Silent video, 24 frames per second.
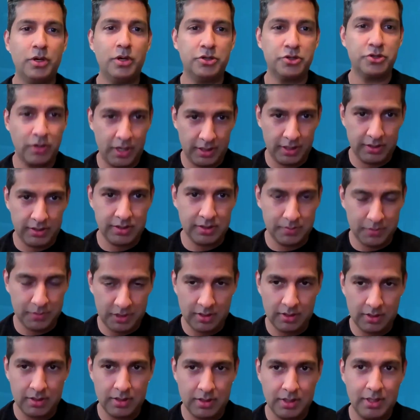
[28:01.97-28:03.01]
trying something.
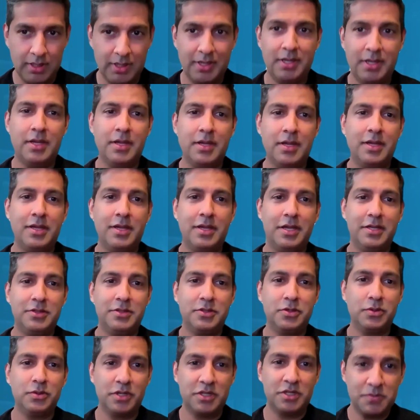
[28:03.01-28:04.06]
And
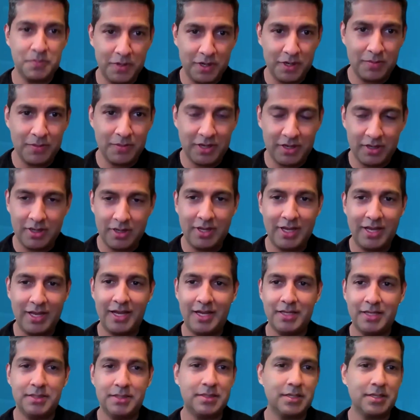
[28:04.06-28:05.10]
so an experiment
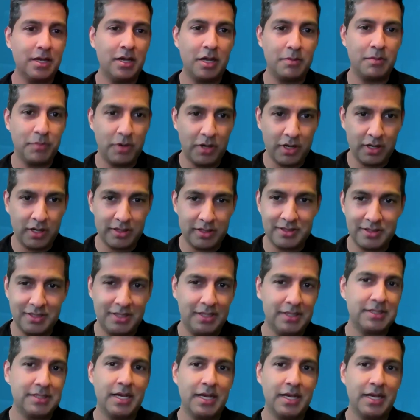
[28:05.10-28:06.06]
has a hypothesis,